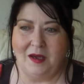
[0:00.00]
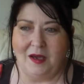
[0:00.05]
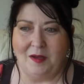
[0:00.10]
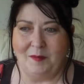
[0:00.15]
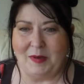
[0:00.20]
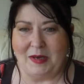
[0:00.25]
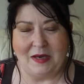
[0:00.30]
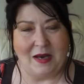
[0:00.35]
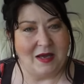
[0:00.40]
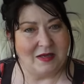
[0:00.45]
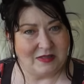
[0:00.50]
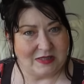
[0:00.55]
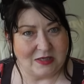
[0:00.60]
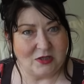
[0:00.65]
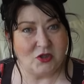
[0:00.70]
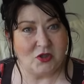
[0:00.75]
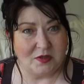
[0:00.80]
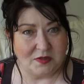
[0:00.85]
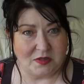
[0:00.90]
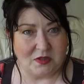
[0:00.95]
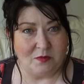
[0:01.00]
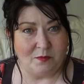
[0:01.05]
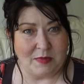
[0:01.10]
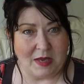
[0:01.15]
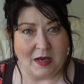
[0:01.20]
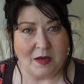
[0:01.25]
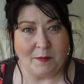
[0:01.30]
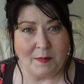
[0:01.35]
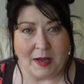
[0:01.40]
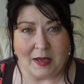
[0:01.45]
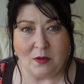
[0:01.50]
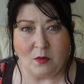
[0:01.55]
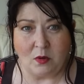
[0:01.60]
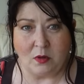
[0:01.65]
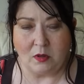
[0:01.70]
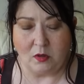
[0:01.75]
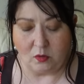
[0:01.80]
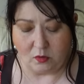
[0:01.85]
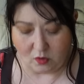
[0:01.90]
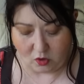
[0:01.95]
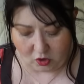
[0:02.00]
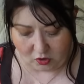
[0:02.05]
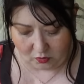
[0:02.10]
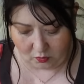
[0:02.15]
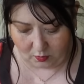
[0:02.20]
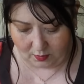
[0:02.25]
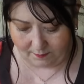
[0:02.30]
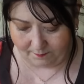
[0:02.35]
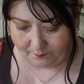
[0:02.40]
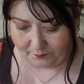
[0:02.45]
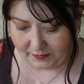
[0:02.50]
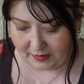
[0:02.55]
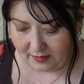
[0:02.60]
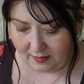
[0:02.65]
I mean I did used to make my own clothes you know